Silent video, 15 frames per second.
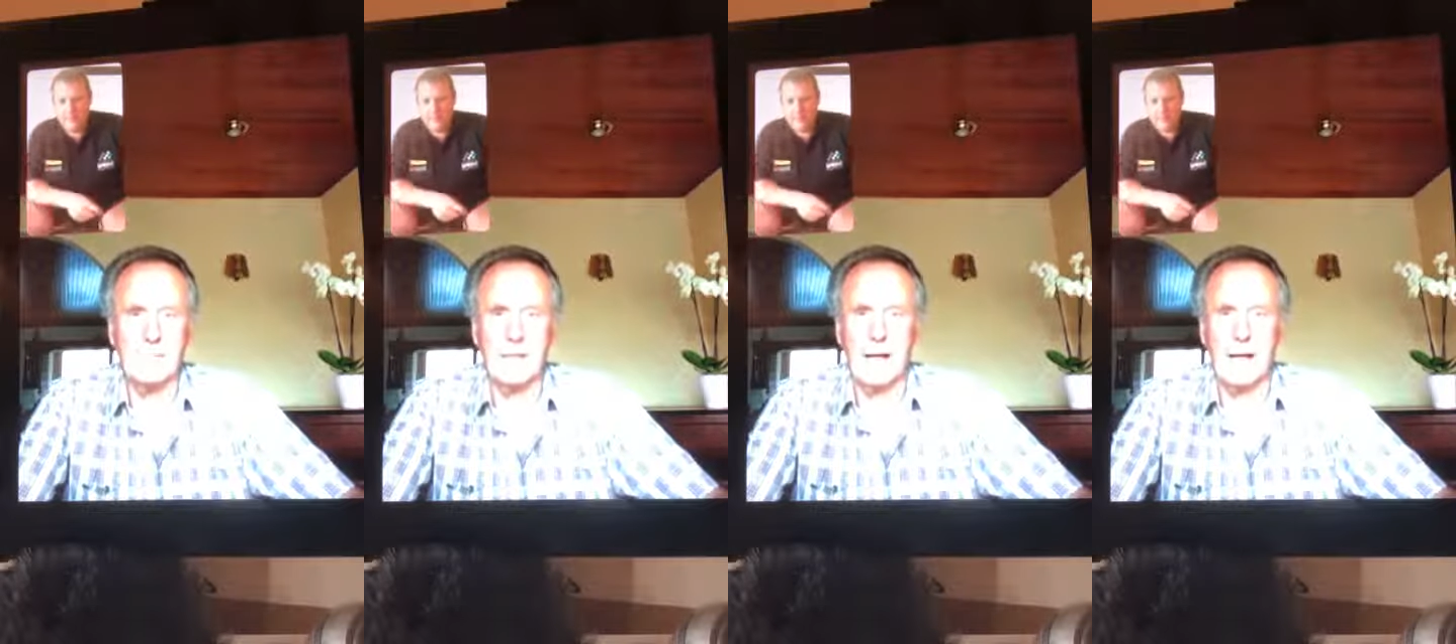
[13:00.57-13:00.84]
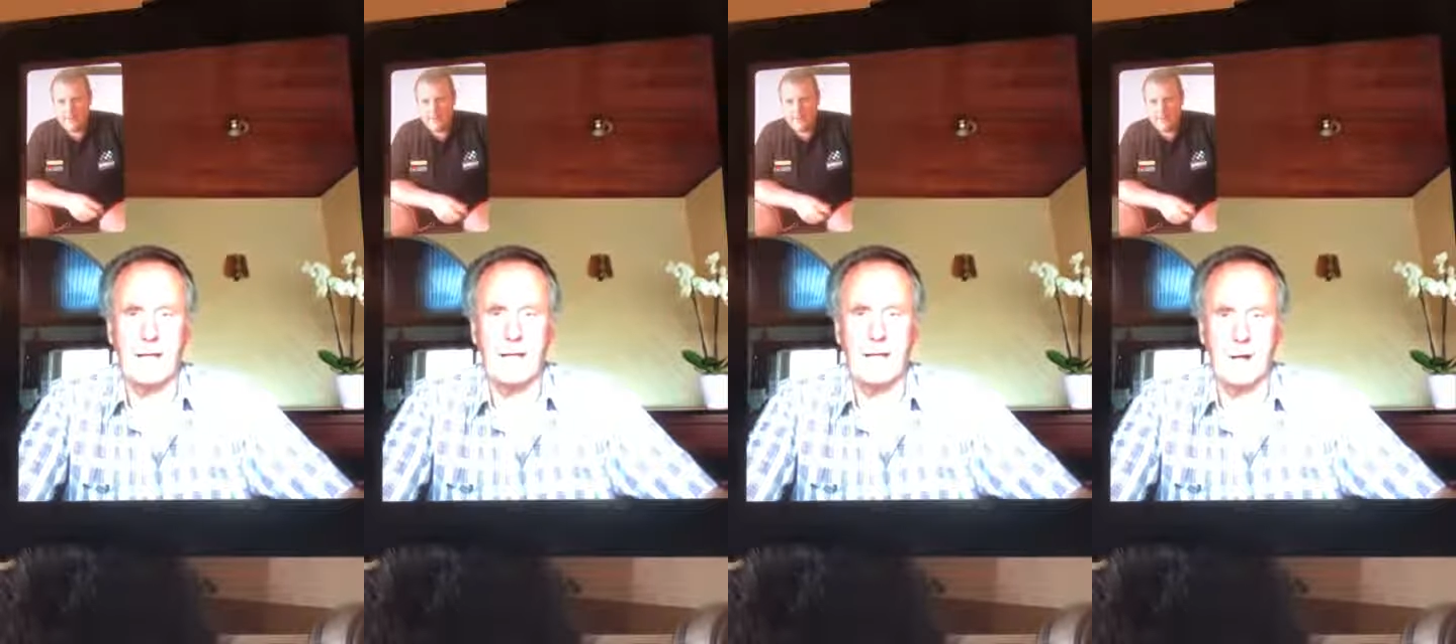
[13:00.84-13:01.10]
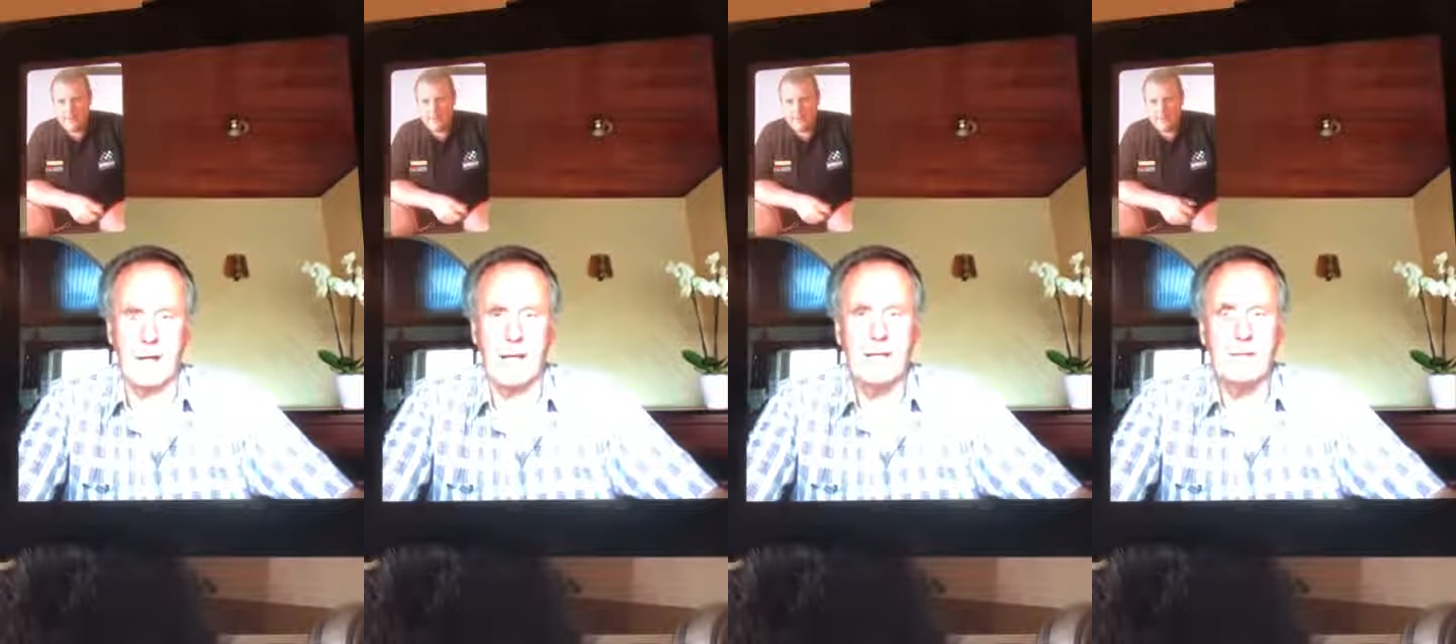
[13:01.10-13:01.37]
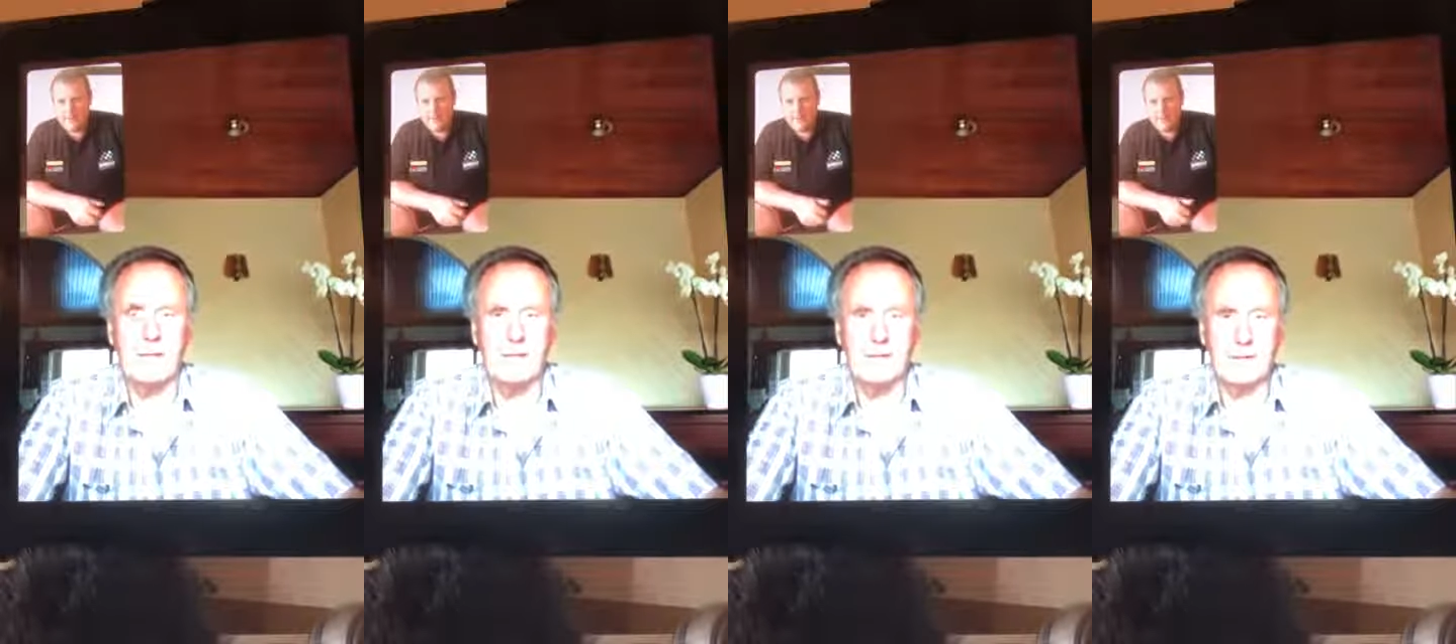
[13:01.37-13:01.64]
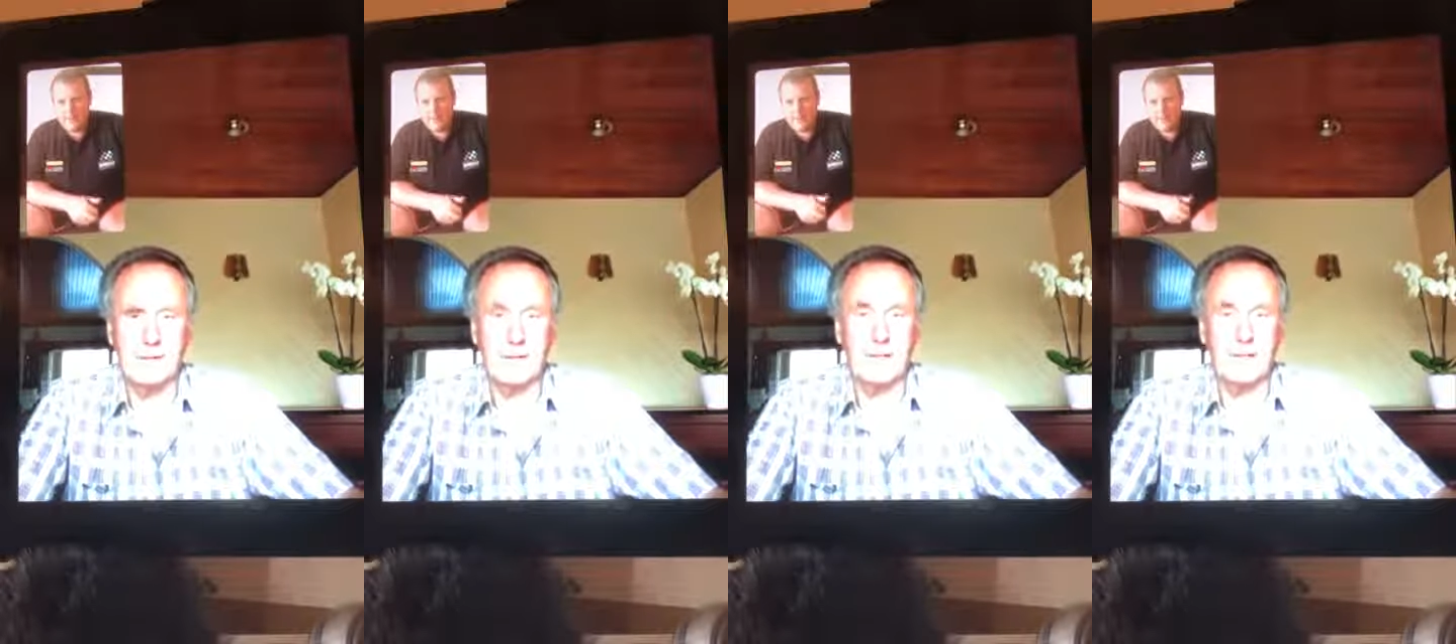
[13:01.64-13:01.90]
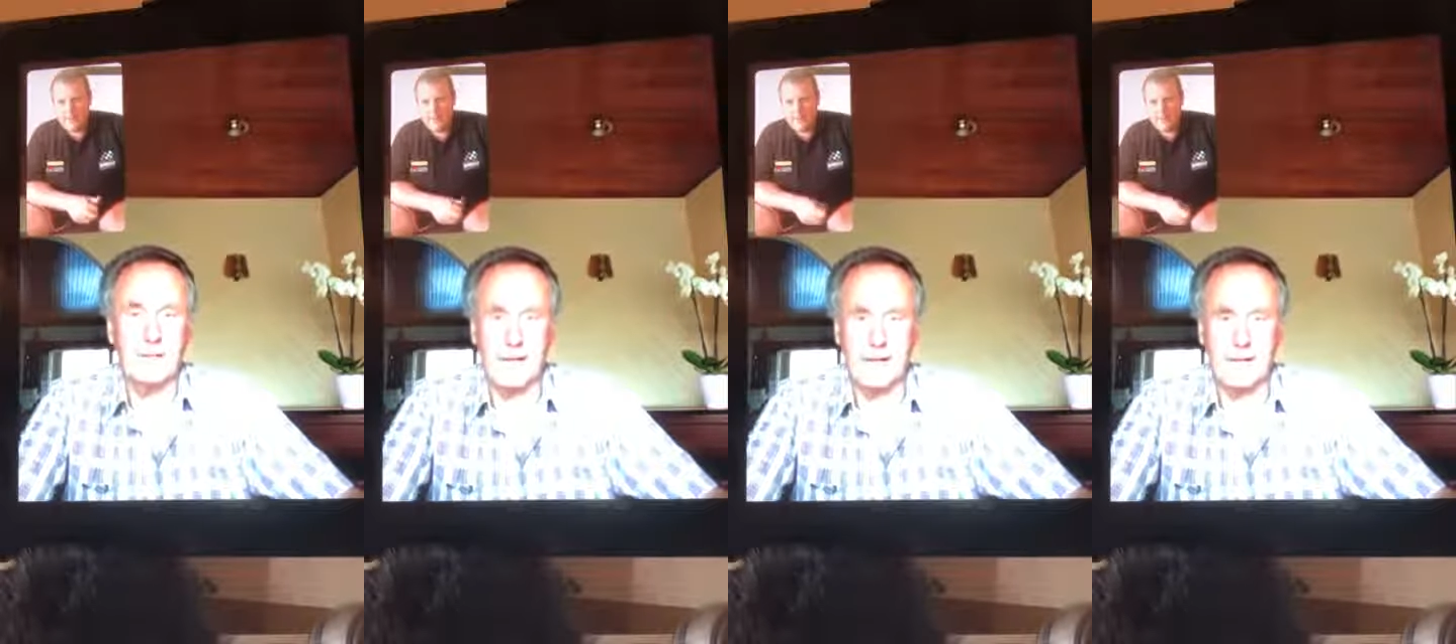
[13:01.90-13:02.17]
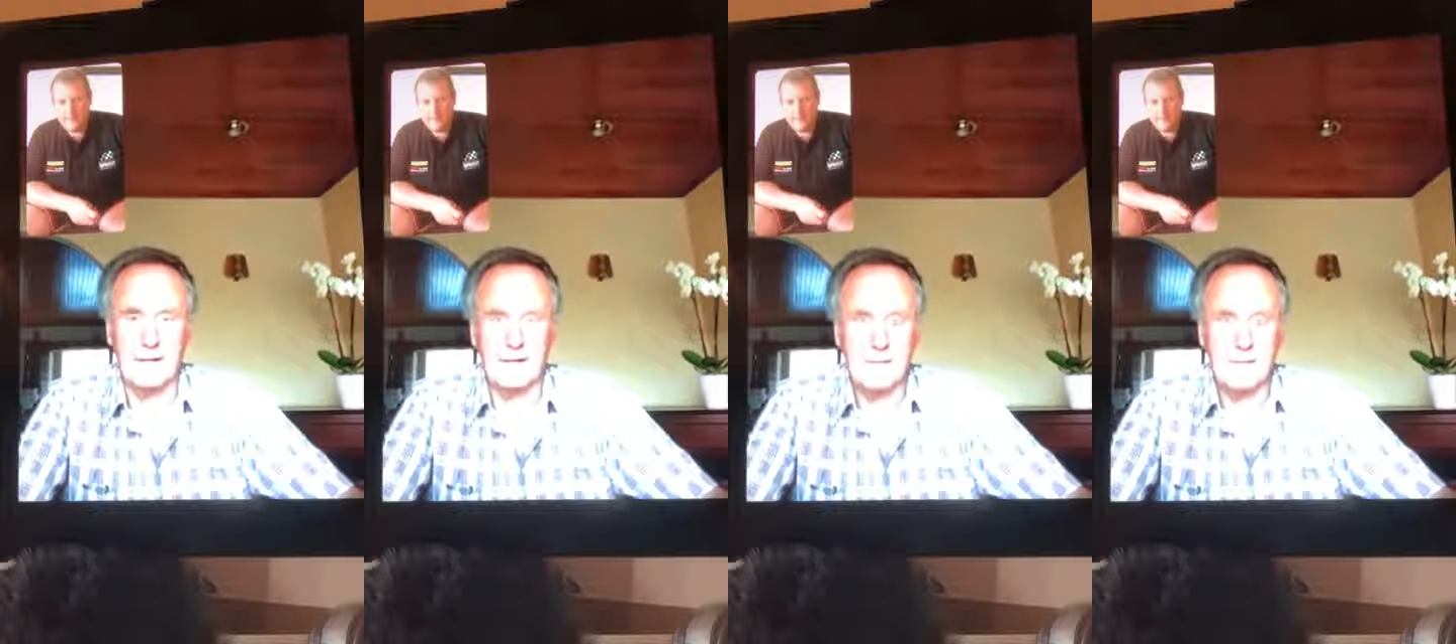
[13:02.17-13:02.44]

Ballygolly to Dungannon.